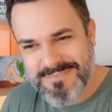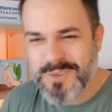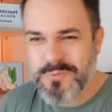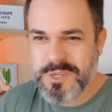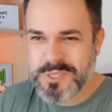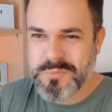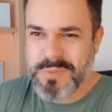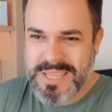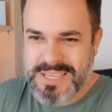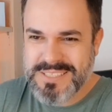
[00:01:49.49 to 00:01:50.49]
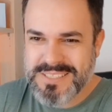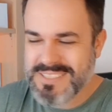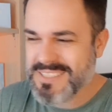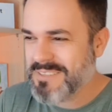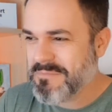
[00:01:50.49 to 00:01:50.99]
which means
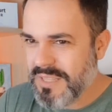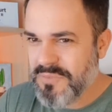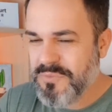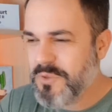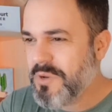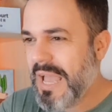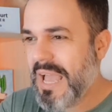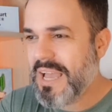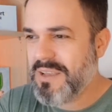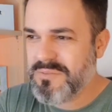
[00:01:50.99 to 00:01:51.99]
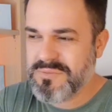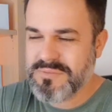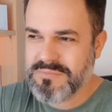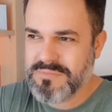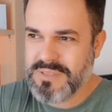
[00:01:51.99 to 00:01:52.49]
if you have
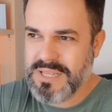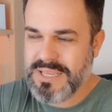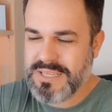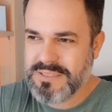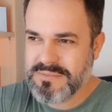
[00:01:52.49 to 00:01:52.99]
like